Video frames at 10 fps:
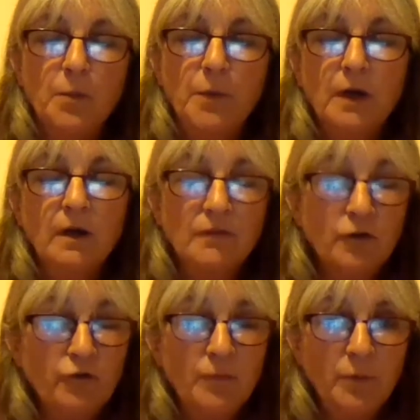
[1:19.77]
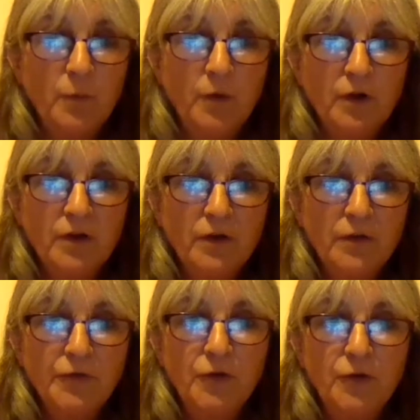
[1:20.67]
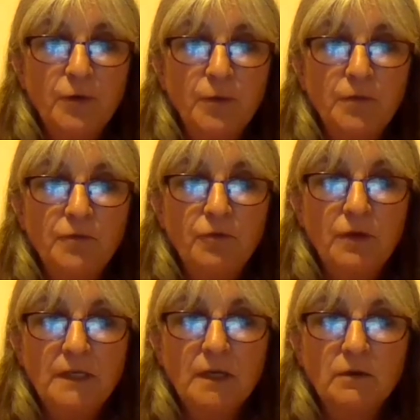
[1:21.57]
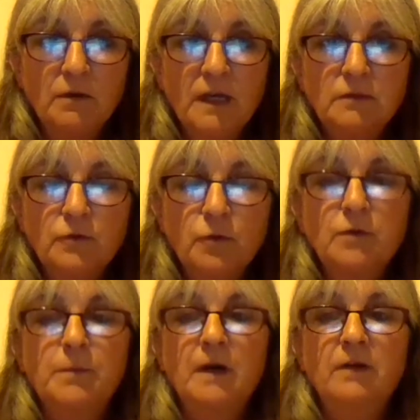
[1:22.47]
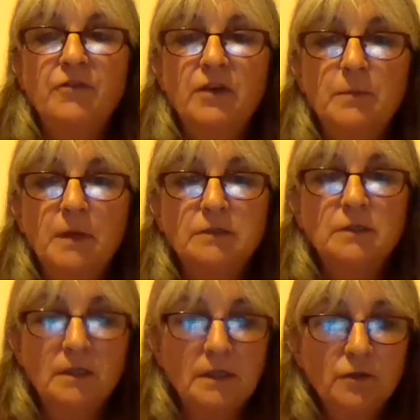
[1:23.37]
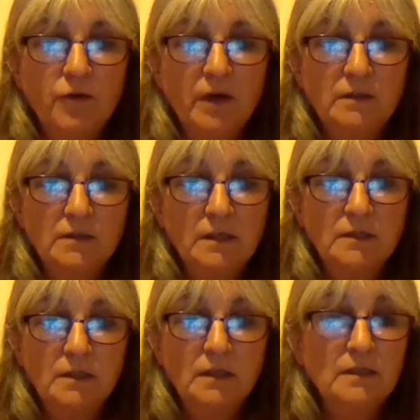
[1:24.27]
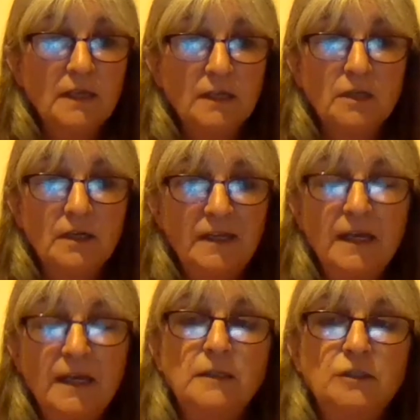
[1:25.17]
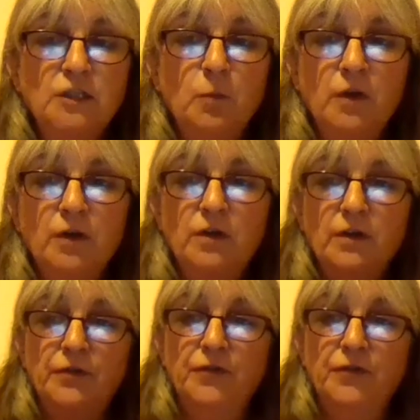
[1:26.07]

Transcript: But another group of workers who really don't get talked about very much in this crisis is actually energy workers.